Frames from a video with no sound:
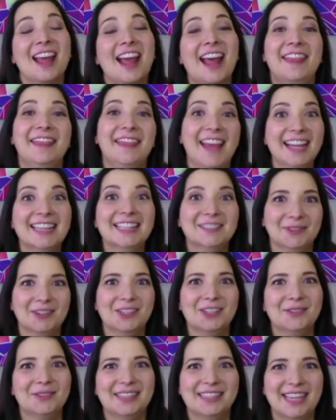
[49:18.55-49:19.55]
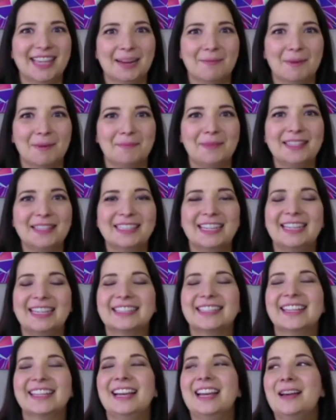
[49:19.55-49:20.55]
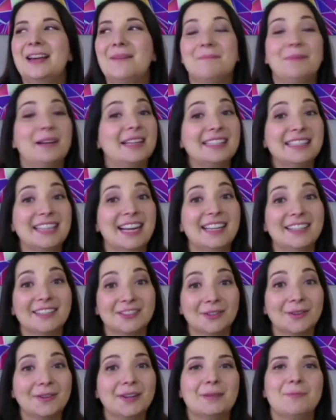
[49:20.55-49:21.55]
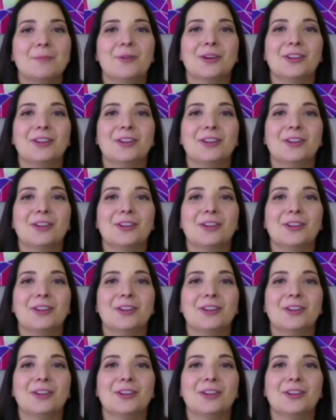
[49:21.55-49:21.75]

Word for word: And that's where you would set up a business. But it's not true anymore.